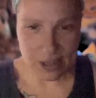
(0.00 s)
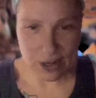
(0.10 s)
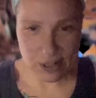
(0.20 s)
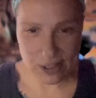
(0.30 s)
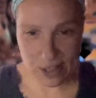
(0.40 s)

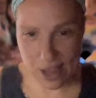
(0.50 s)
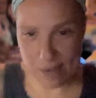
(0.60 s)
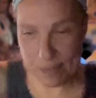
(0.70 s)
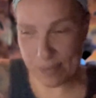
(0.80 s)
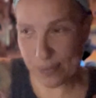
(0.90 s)
There's a
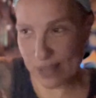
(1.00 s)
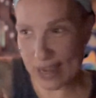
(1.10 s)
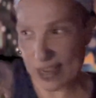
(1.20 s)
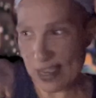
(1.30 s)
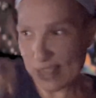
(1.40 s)
lot of people
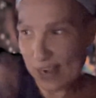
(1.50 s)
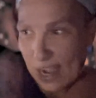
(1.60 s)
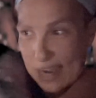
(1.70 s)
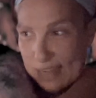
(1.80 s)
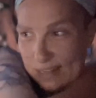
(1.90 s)
like
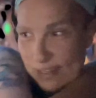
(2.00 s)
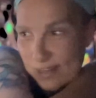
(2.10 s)
kind,